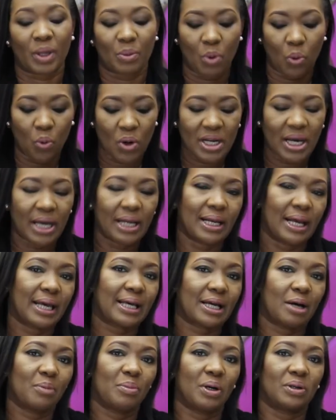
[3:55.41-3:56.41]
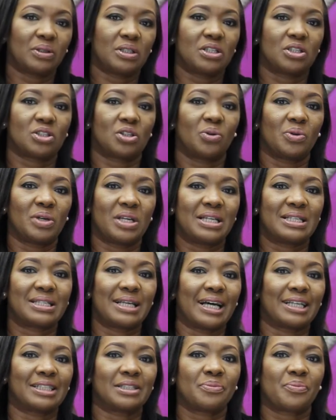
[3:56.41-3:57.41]
But what I like about this story is
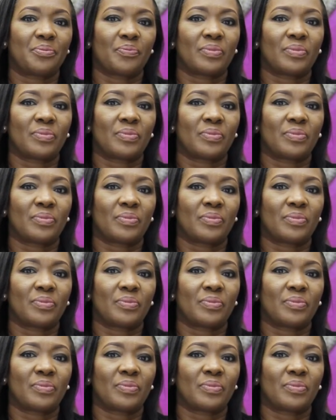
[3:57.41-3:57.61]
that